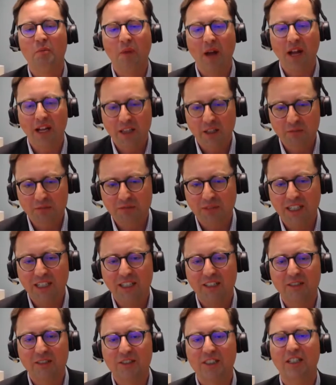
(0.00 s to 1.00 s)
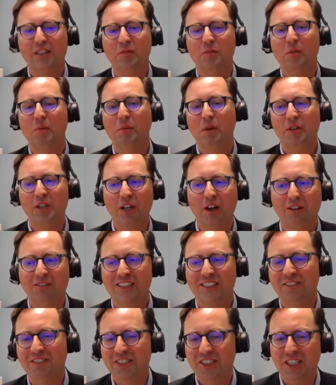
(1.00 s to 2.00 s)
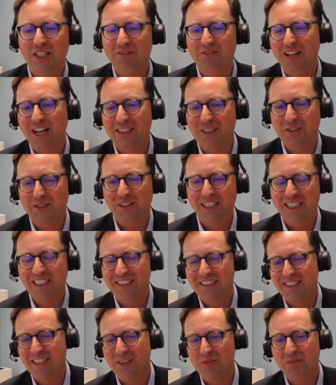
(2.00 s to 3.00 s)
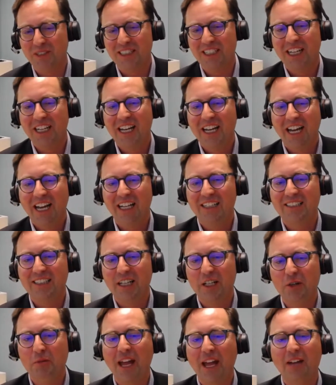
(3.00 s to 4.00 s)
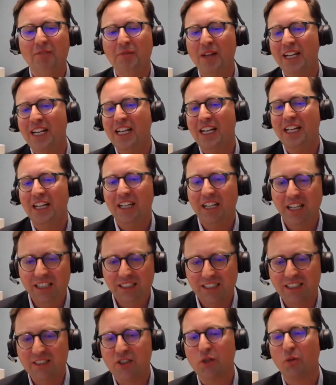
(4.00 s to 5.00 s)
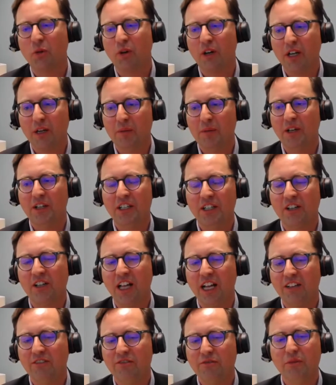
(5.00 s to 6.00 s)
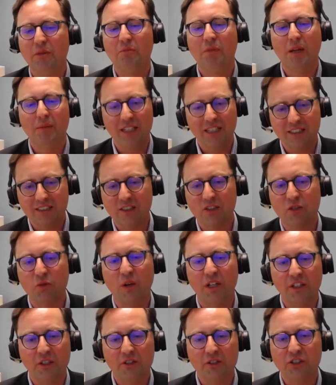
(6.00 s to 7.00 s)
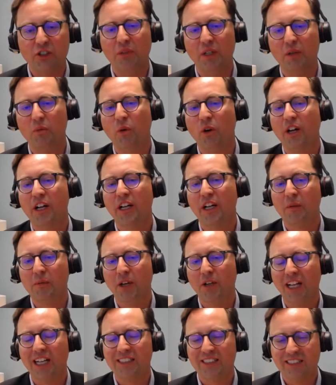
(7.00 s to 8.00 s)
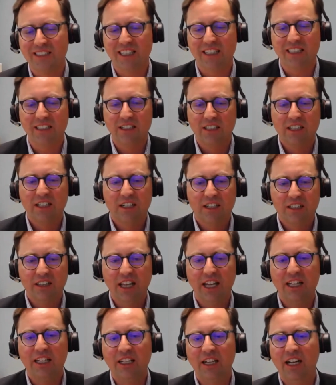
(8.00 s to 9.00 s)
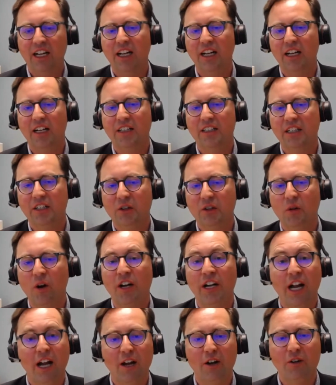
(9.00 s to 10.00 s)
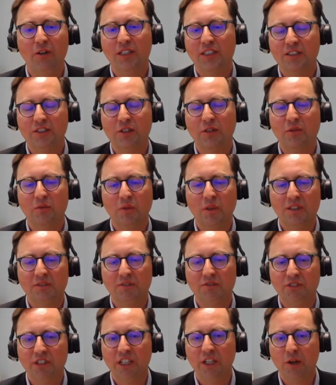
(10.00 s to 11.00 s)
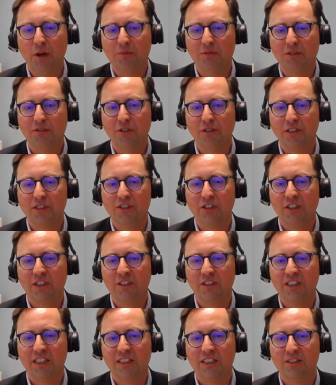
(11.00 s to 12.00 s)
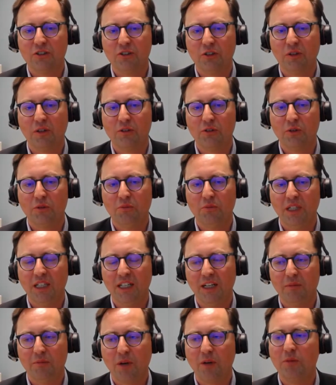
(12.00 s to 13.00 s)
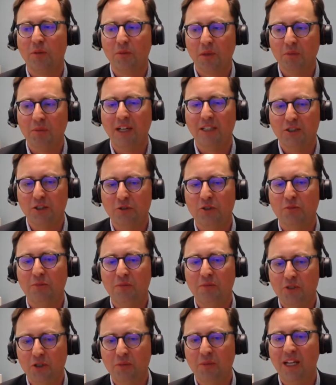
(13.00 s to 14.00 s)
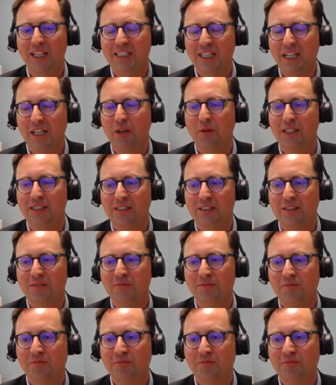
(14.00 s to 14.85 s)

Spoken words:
Remind them, tell them about the Office of the Chief Actuary, the assessment, and say you may have many things to worry about in your life, but maybe this is one you should be worrying about less than you are now, and so freeing you up to focus on other things. So those would be probably my two main takeaways.